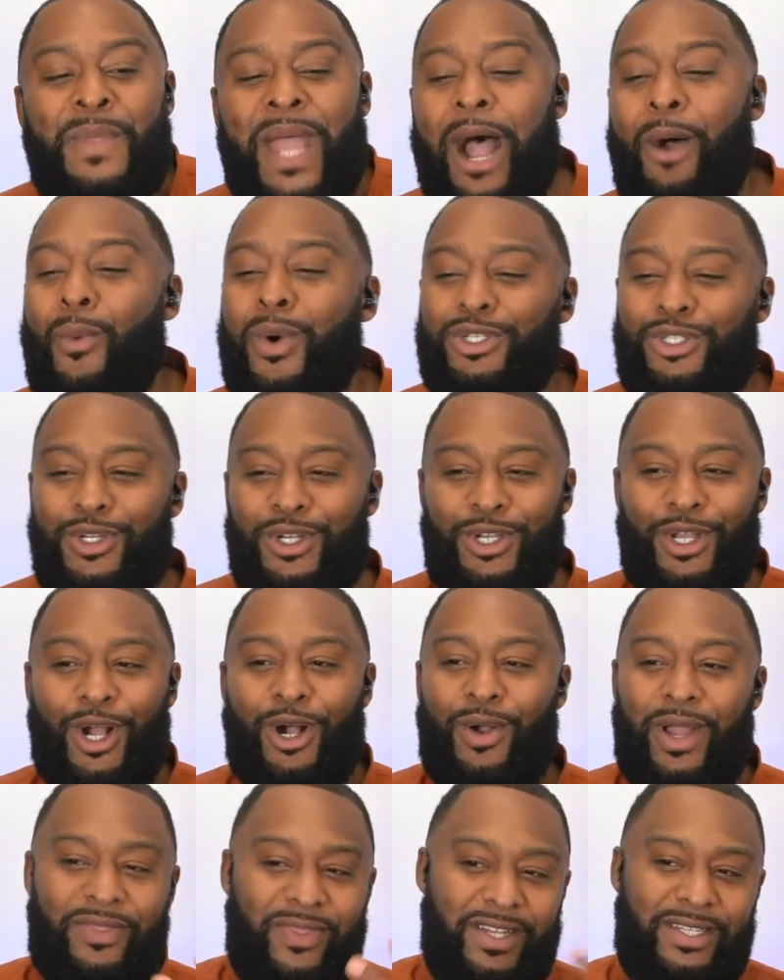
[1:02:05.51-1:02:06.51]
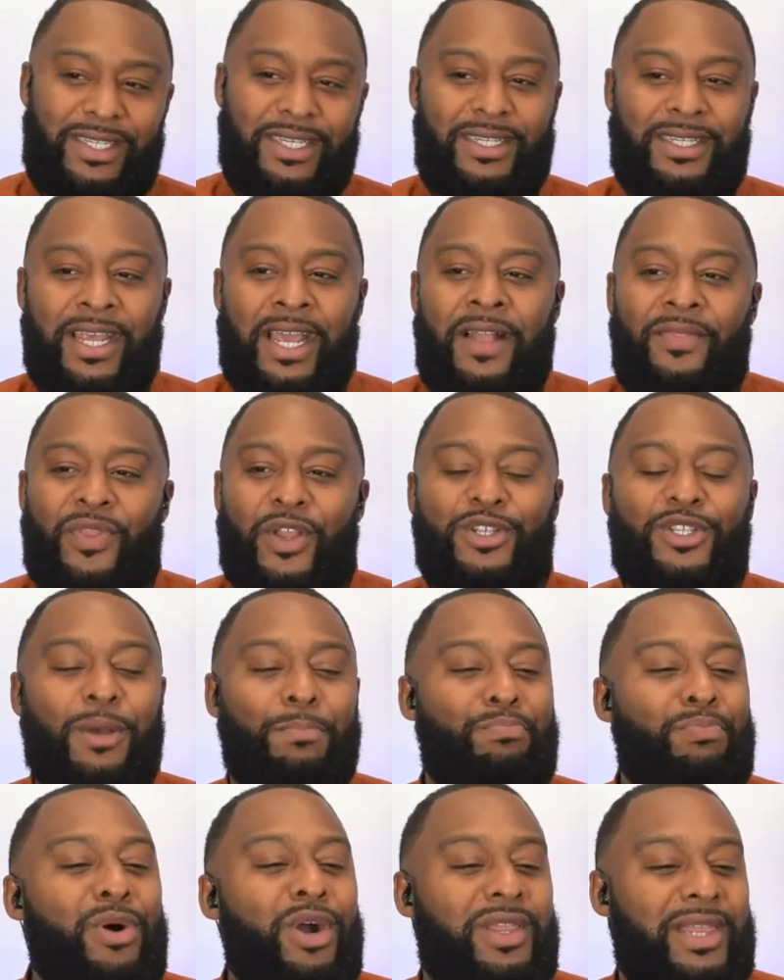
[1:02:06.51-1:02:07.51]
I want you to know, and there's
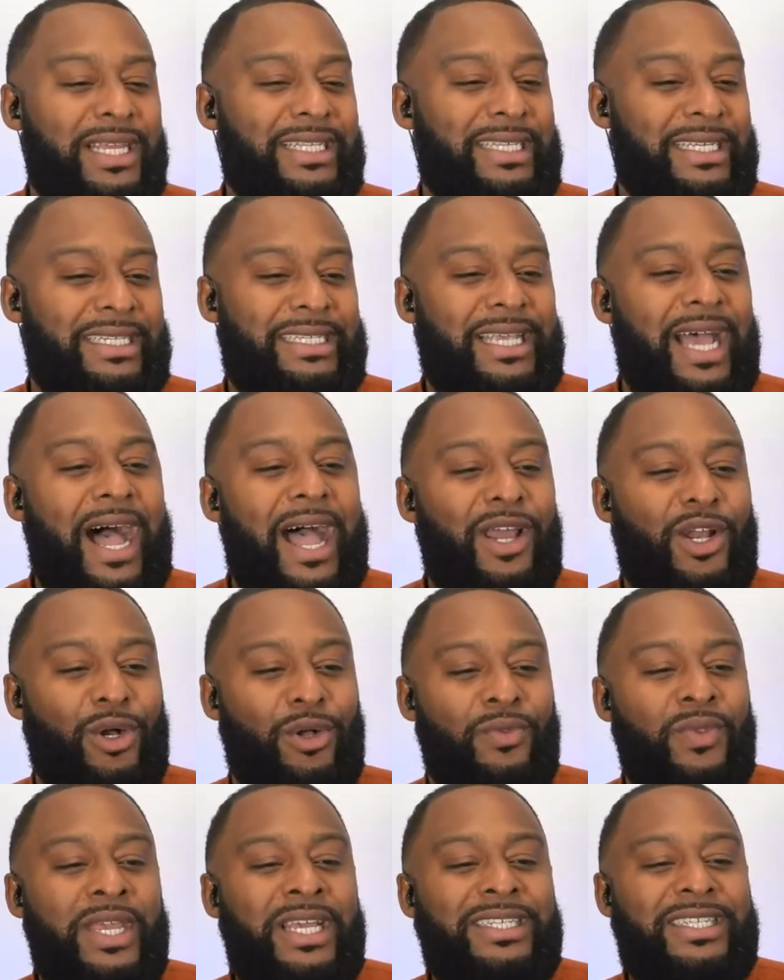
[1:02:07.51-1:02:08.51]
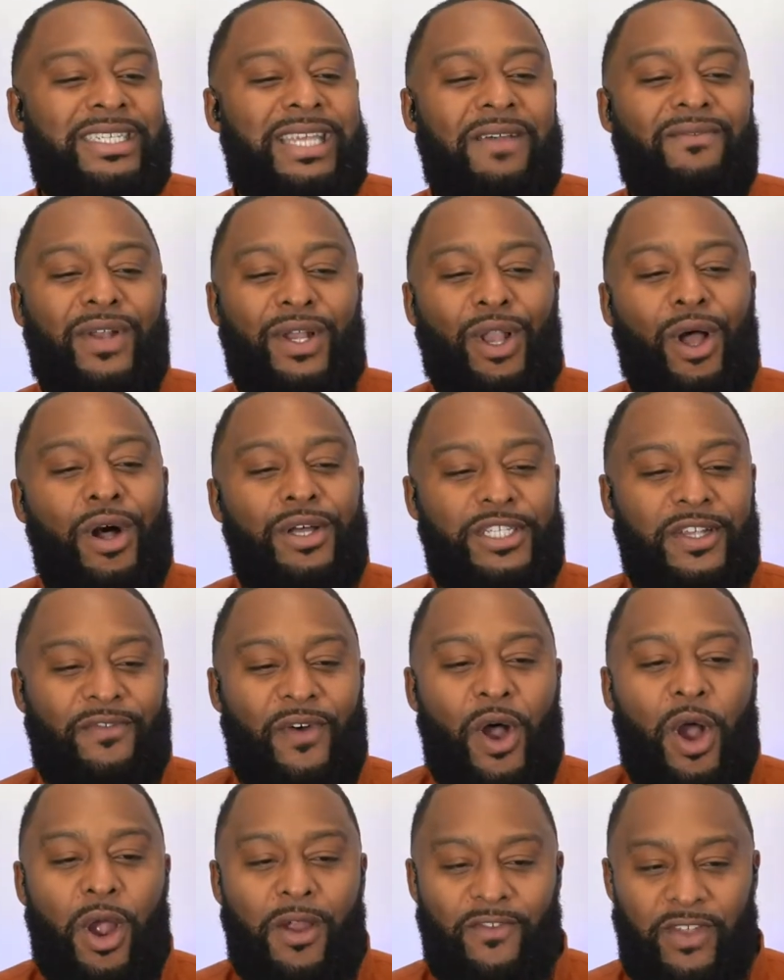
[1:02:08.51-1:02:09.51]
a book that's entitled Seven Laws of
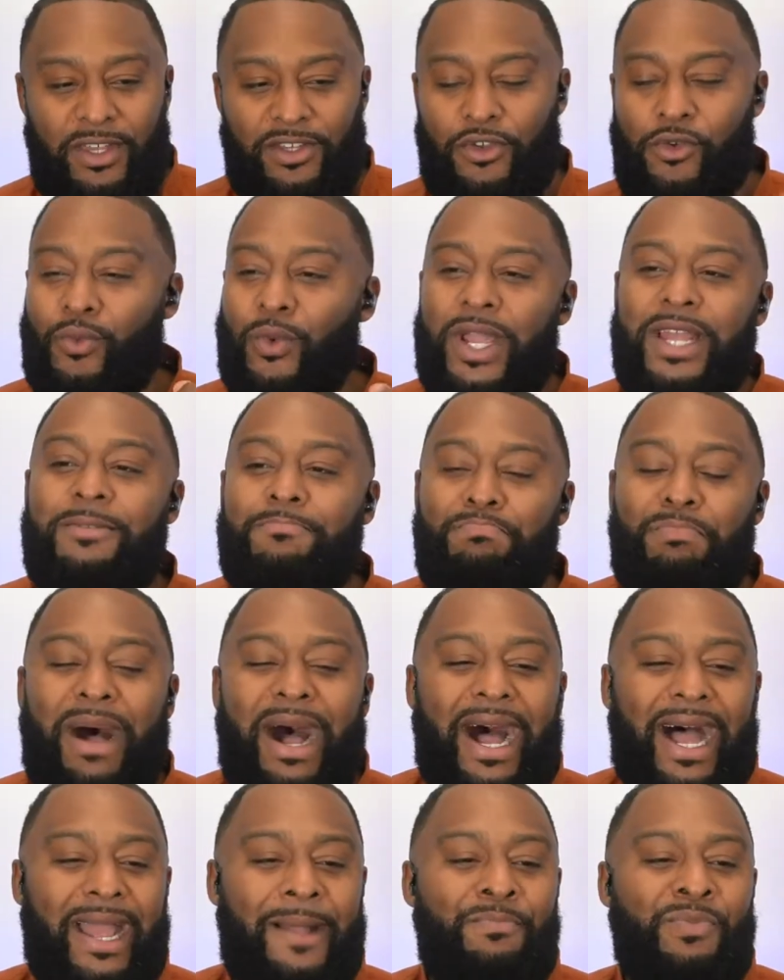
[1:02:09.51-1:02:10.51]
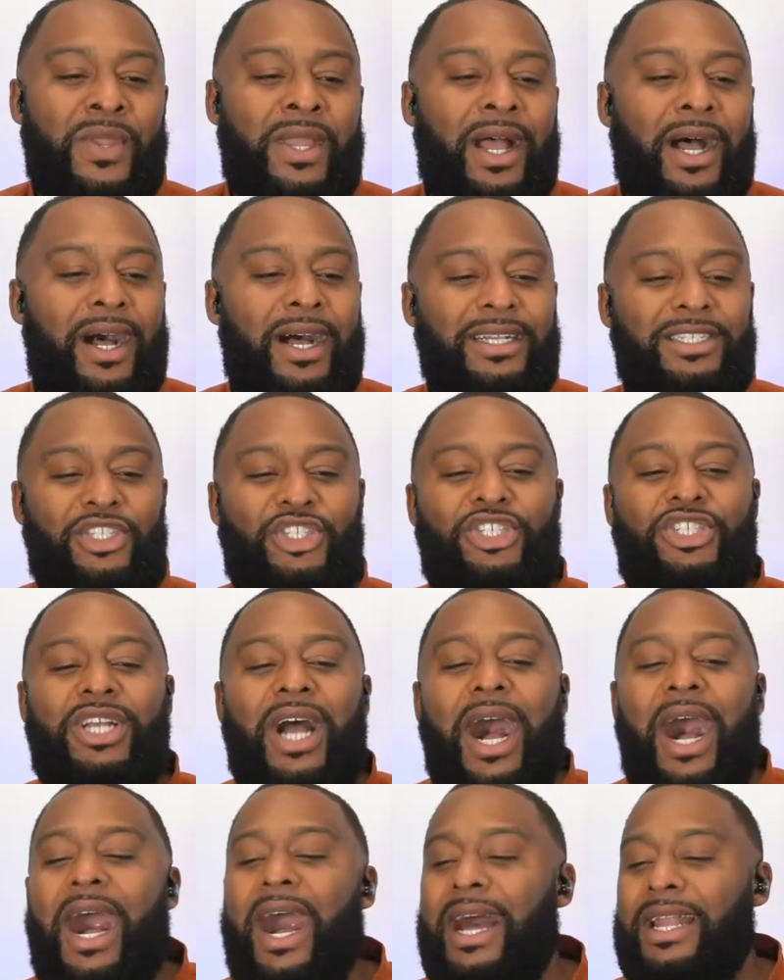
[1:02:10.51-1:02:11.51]
Harvest, written by
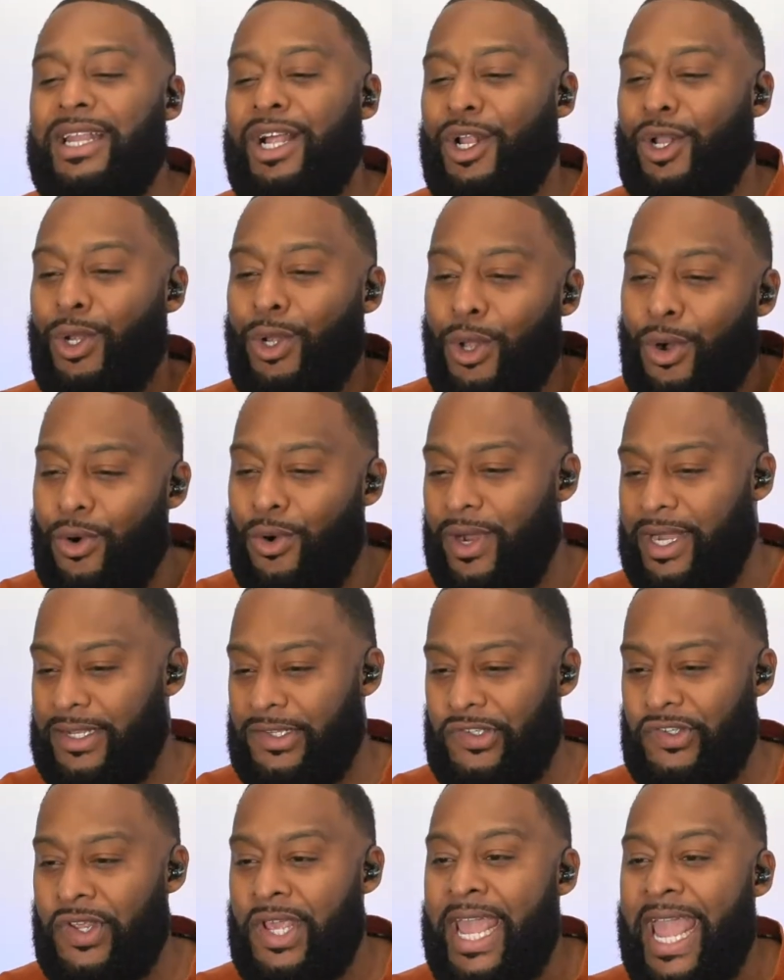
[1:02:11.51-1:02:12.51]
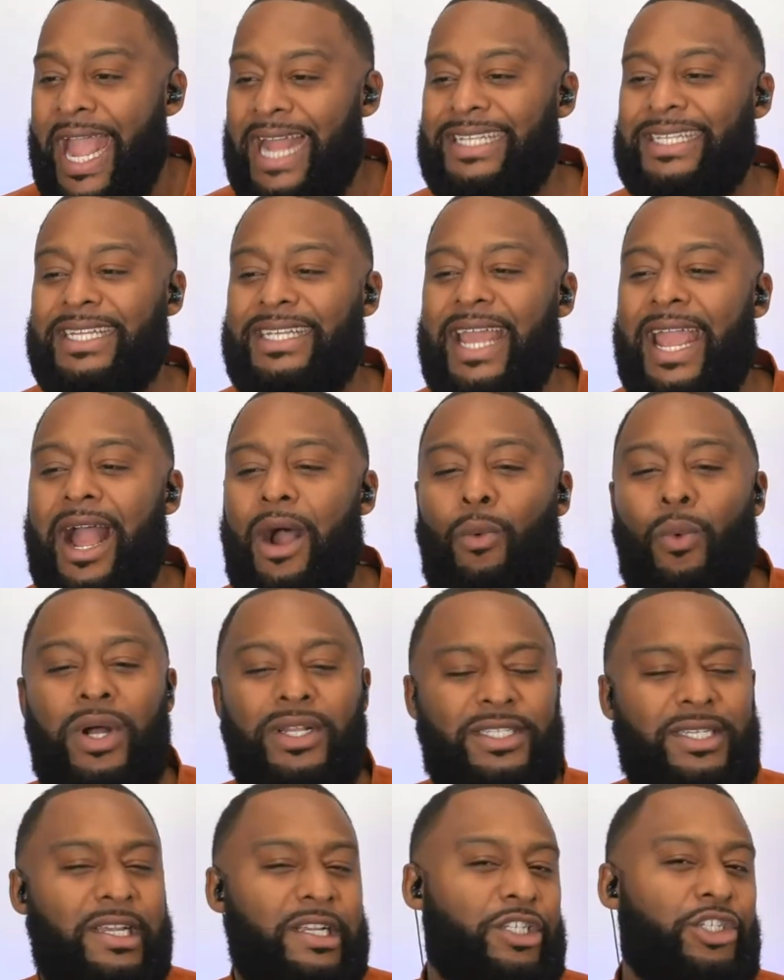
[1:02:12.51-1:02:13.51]
John Lawrence. And today I
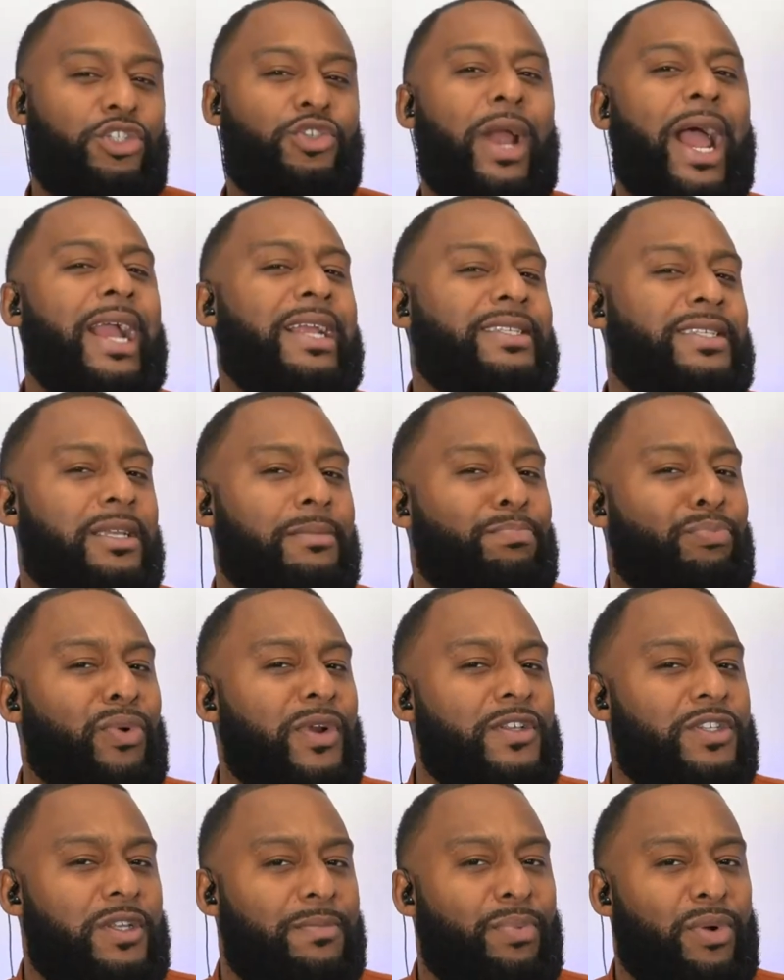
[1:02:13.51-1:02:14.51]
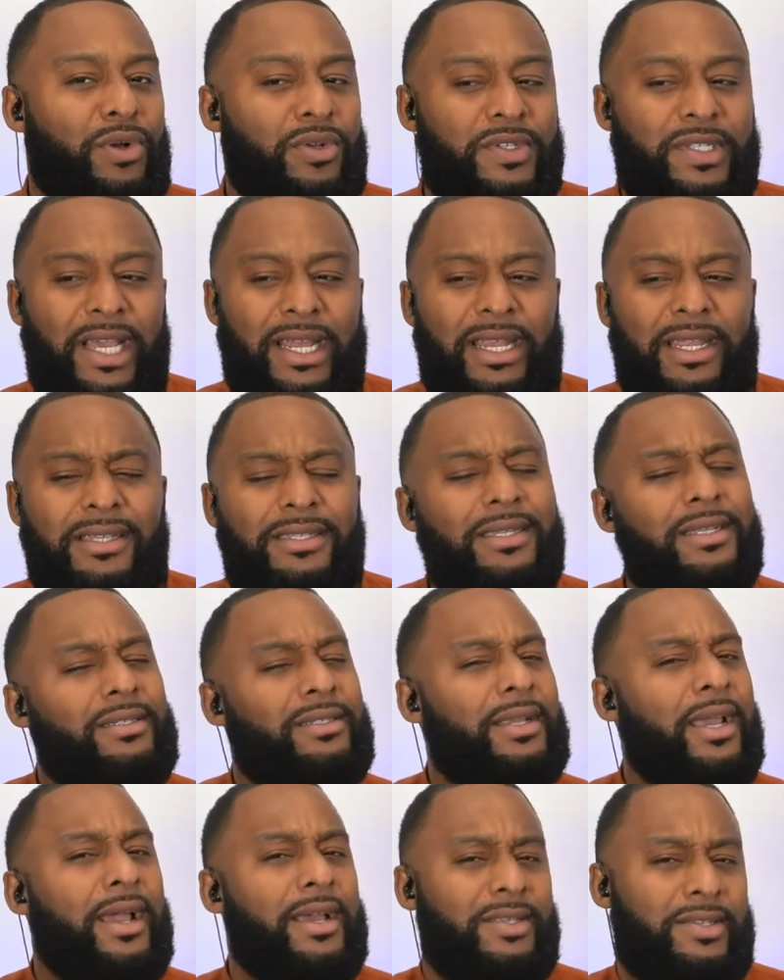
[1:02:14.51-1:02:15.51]
want to extract some principles that he
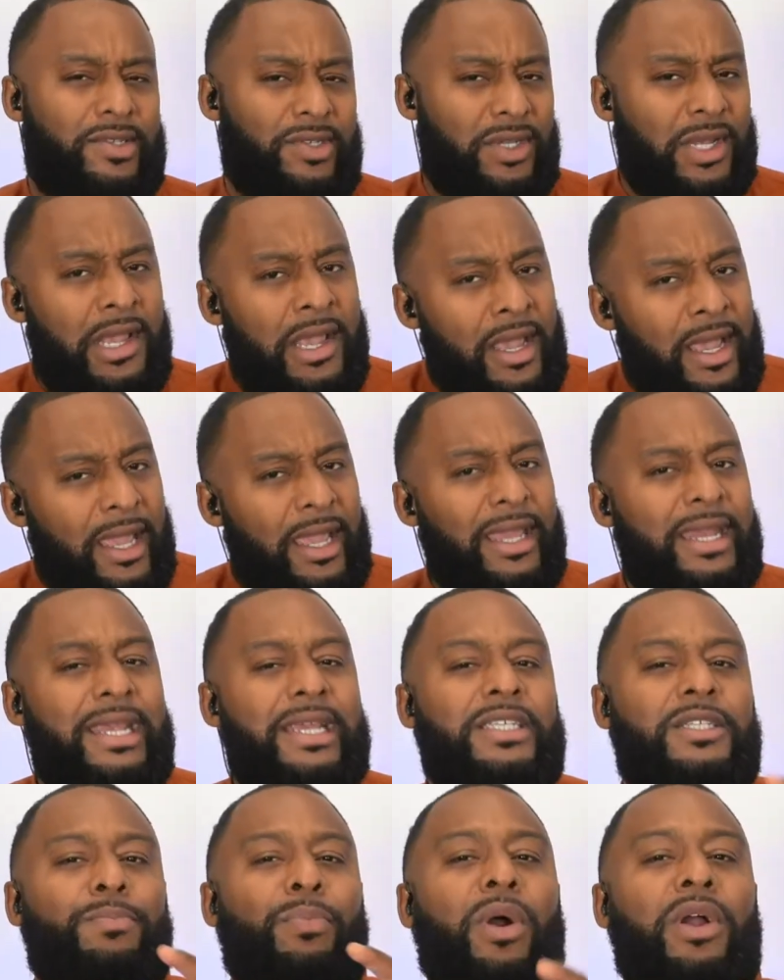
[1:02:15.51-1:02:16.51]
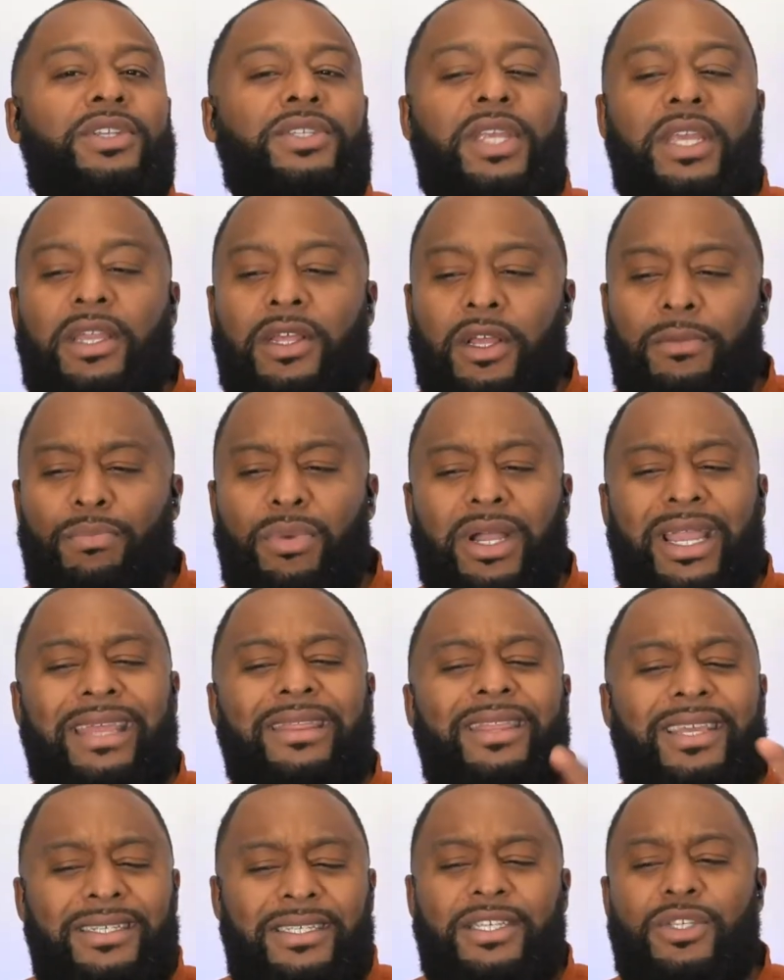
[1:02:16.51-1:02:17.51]
suggests in his particular book.
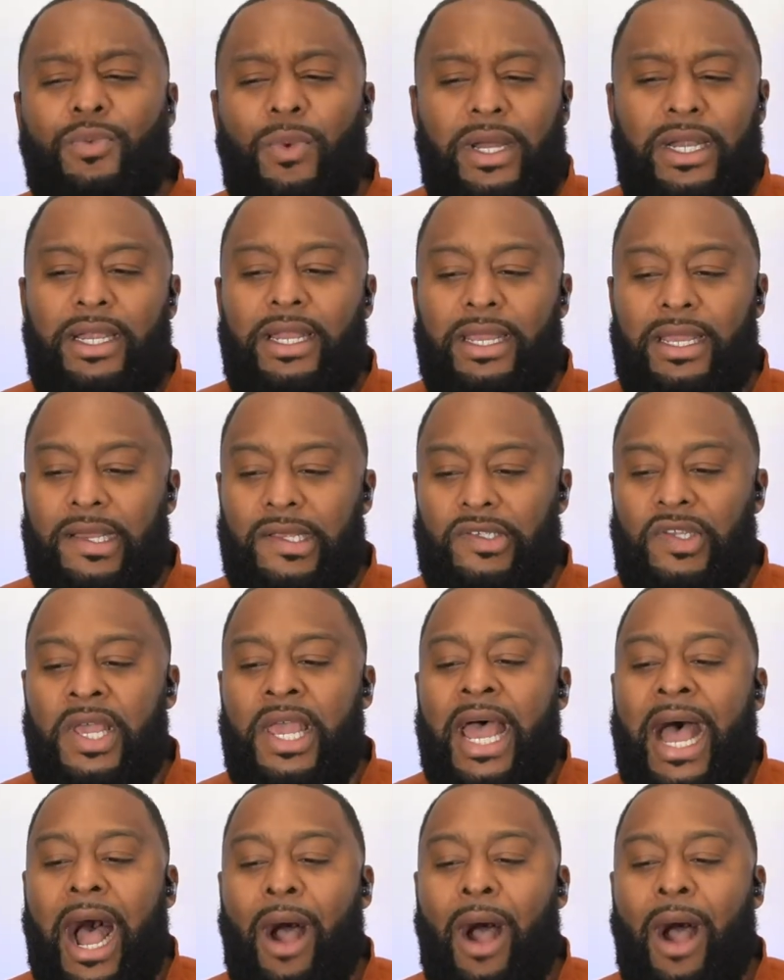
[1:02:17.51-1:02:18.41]
And this is what it is.